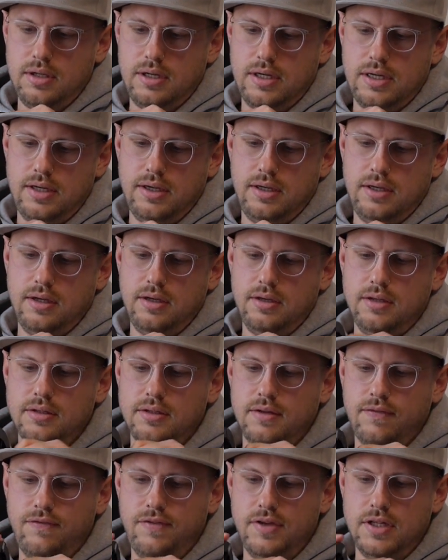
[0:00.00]
like
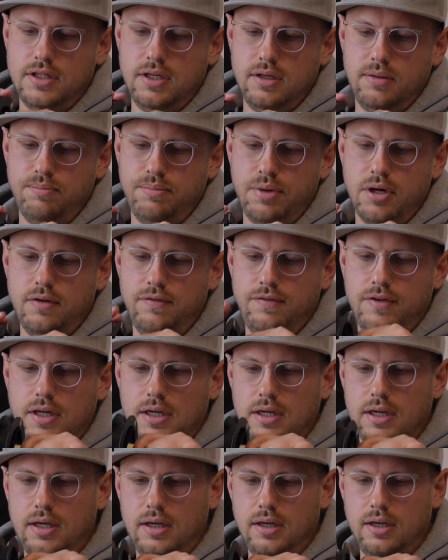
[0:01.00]
it's fitting
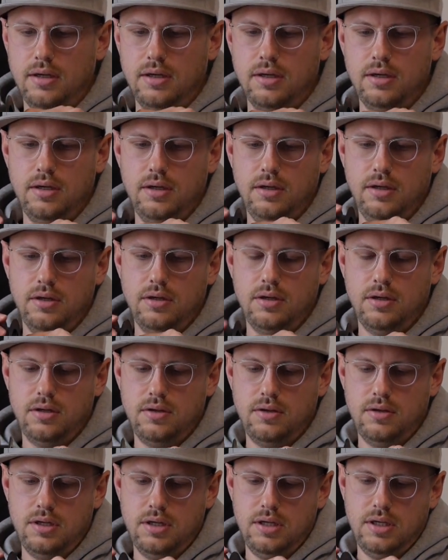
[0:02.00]
perfectly, you
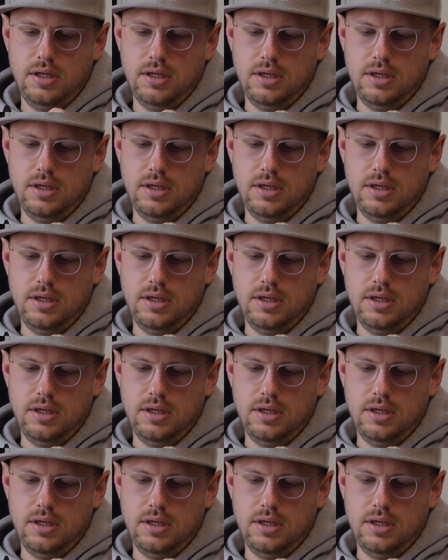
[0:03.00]
know.